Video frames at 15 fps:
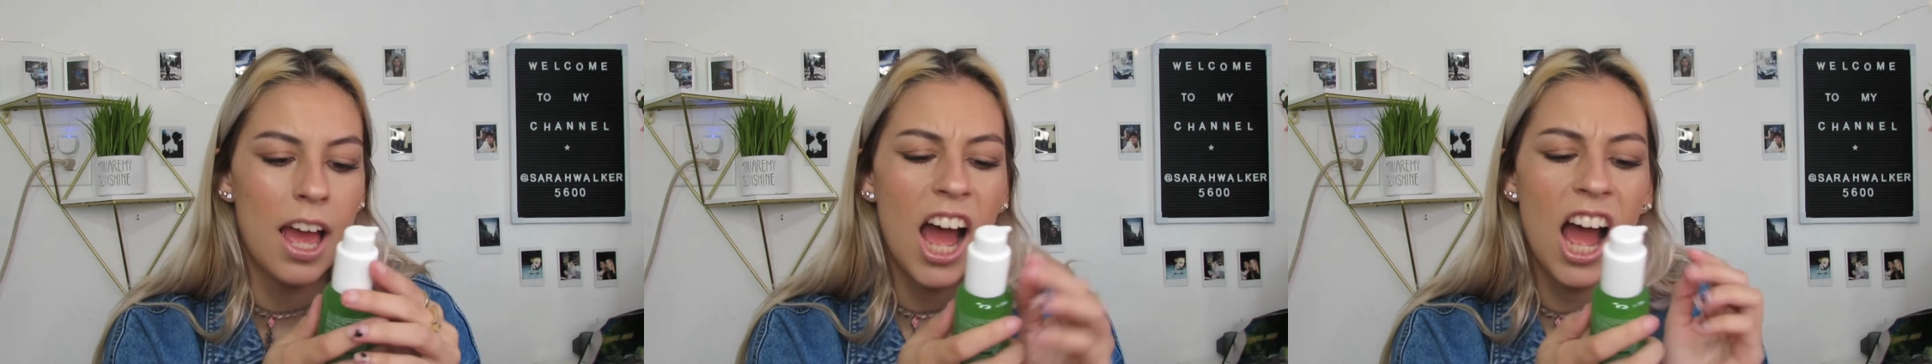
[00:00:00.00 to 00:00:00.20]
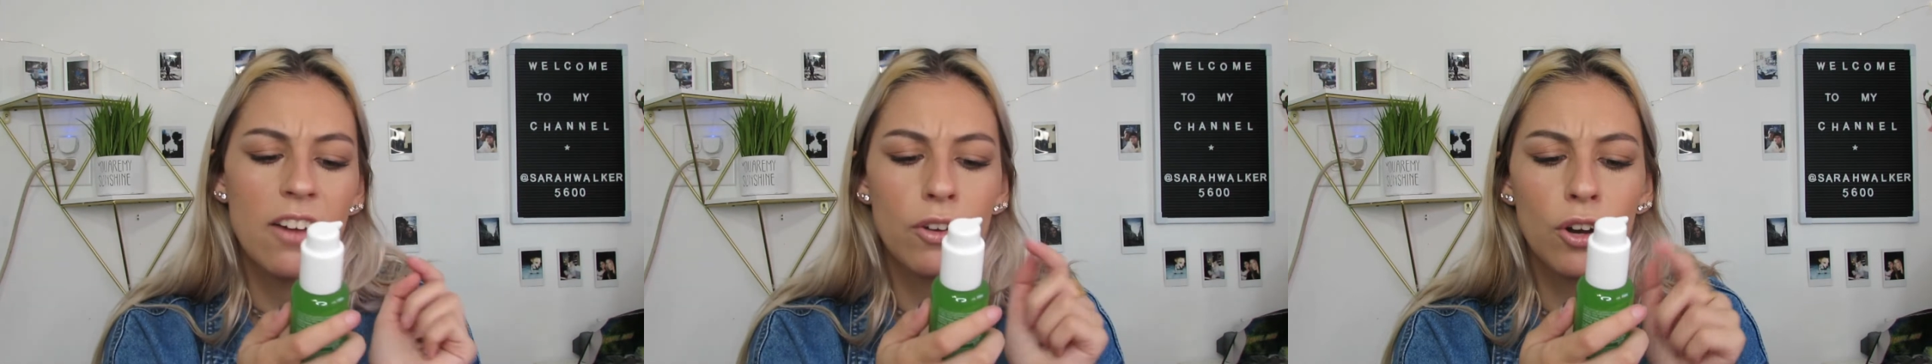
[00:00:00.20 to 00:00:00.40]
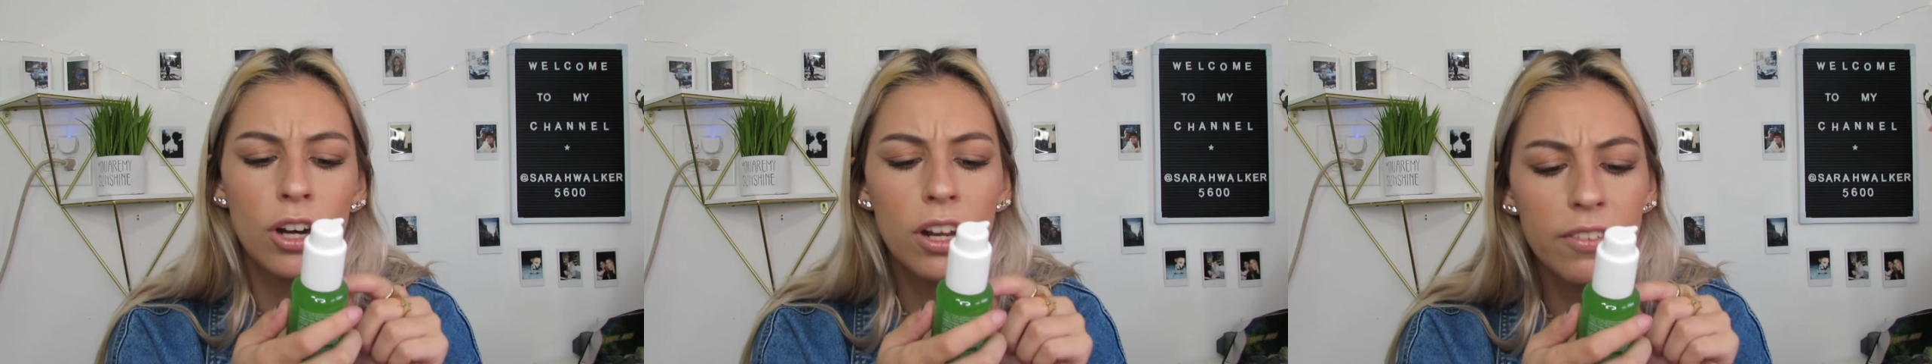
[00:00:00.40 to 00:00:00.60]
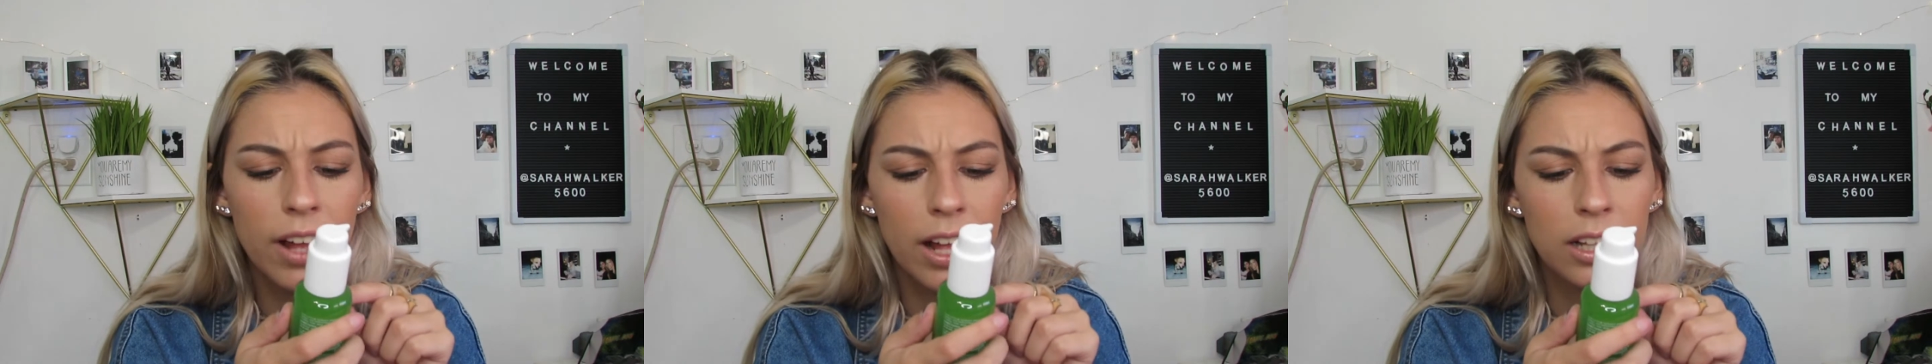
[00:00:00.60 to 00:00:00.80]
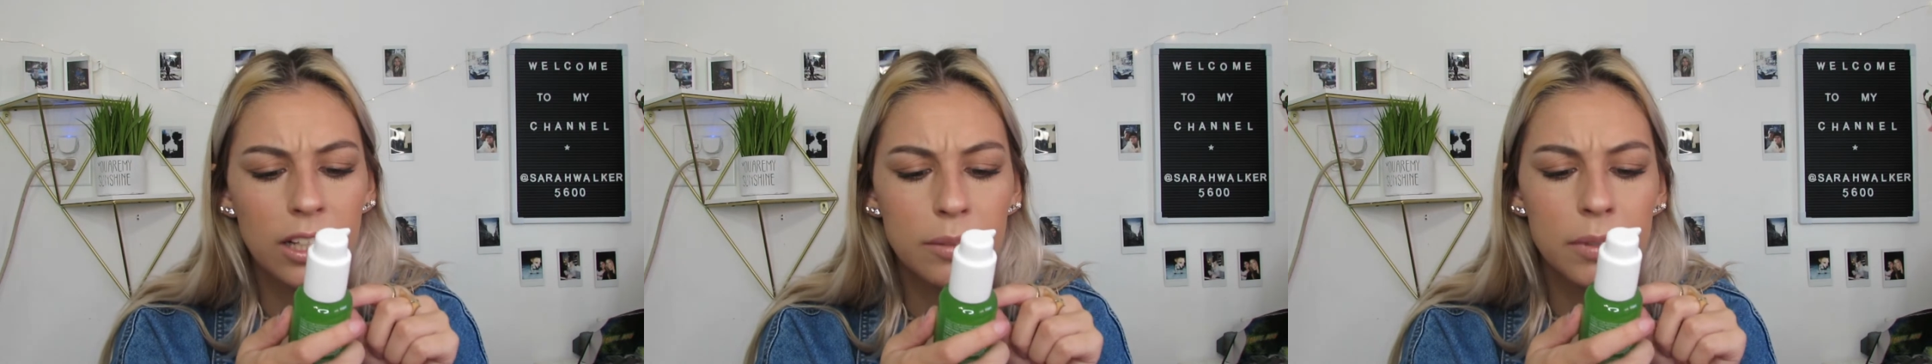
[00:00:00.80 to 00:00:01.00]
I've heard of
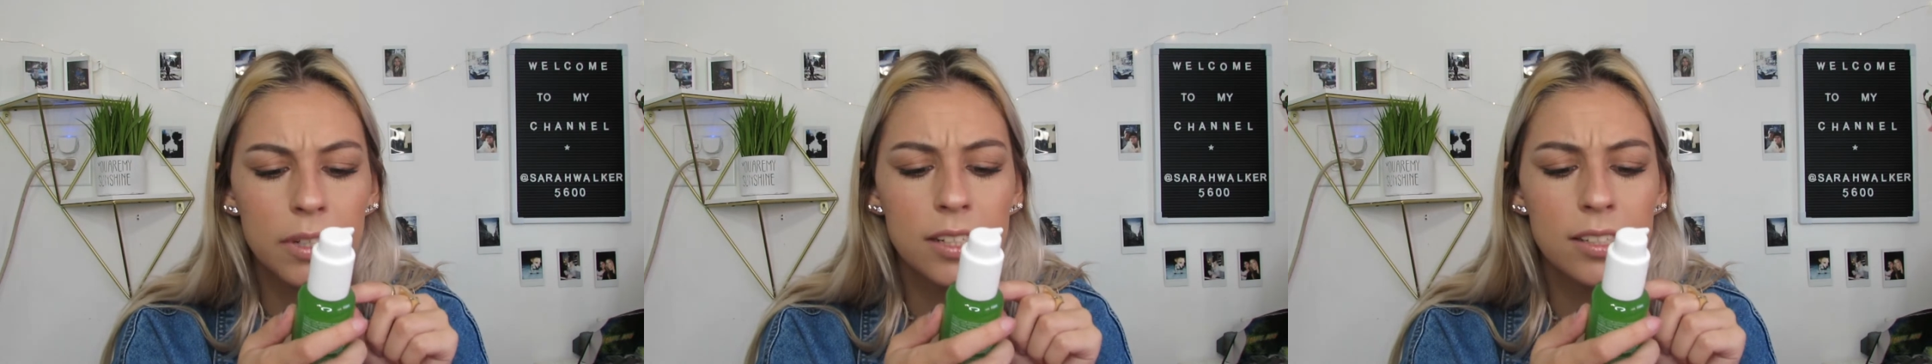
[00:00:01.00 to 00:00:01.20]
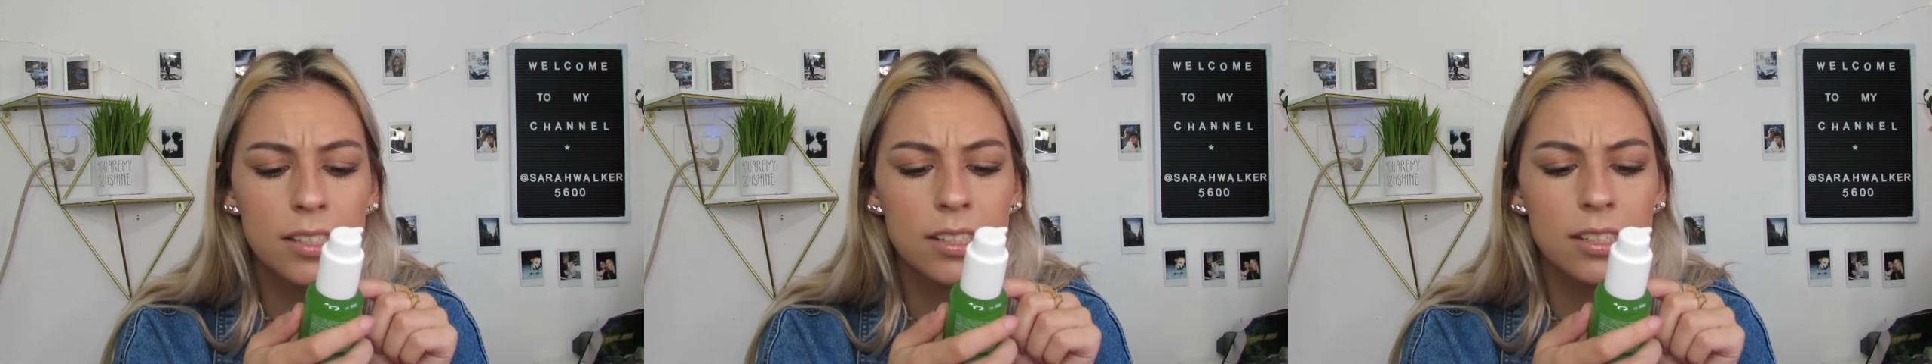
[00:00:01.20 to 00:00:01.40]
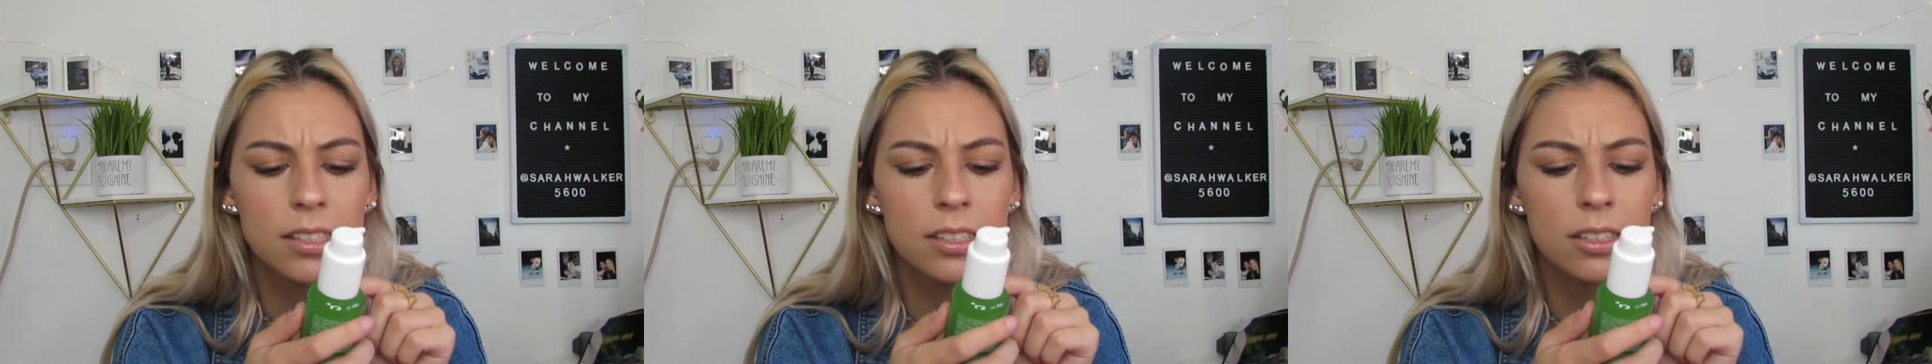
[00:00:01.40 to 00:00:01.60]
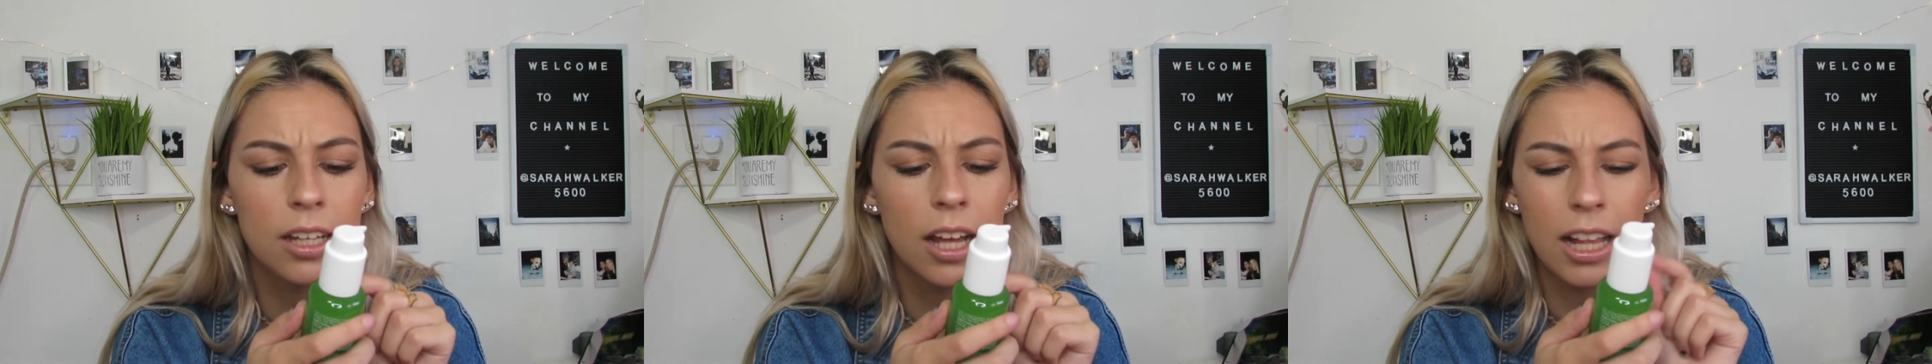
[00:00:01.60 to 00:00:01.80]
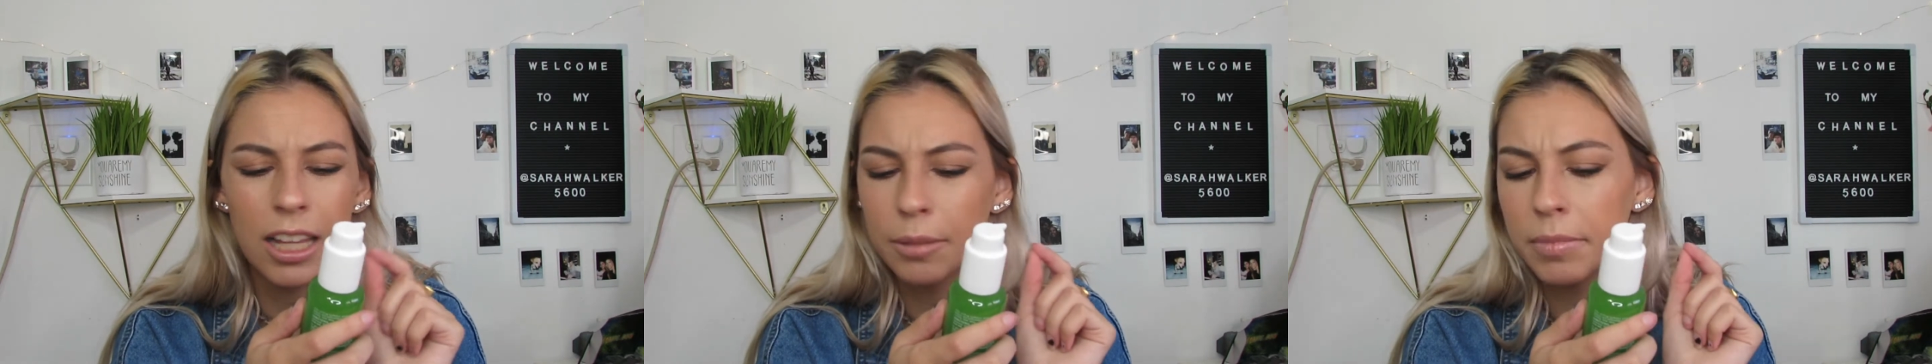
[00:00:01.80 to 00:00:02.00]
Elemis.
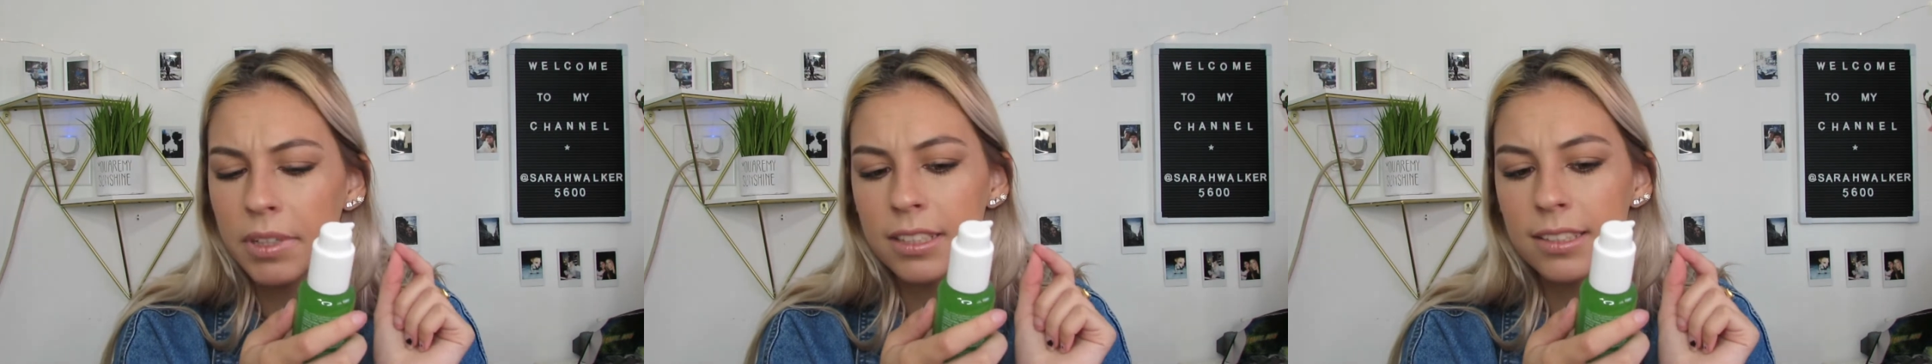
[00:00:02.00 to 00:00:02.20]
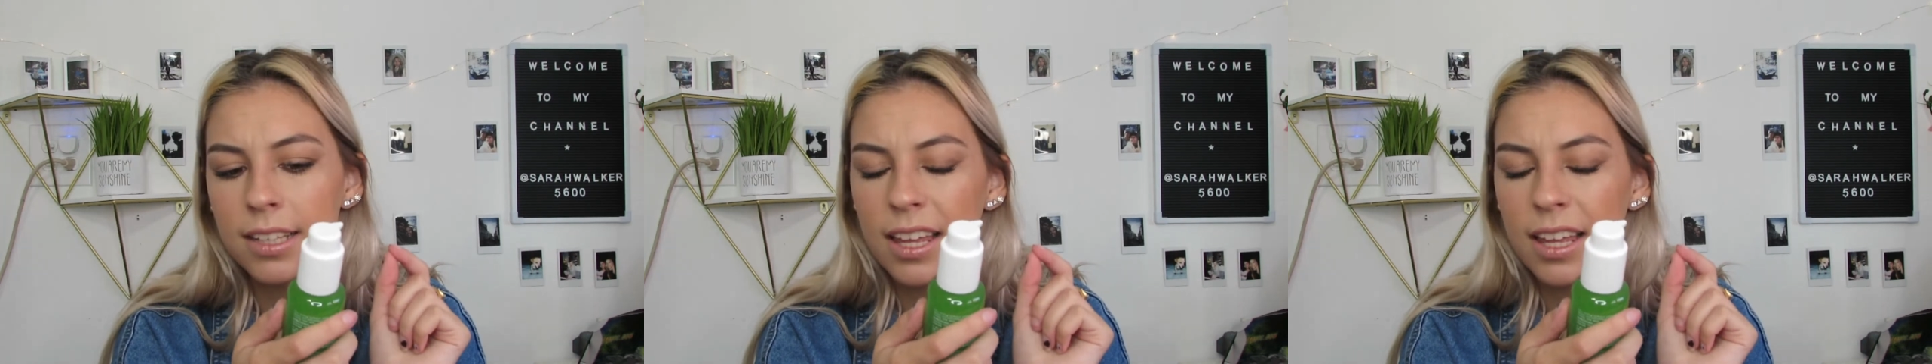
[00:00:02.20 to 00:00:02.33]
Elemis?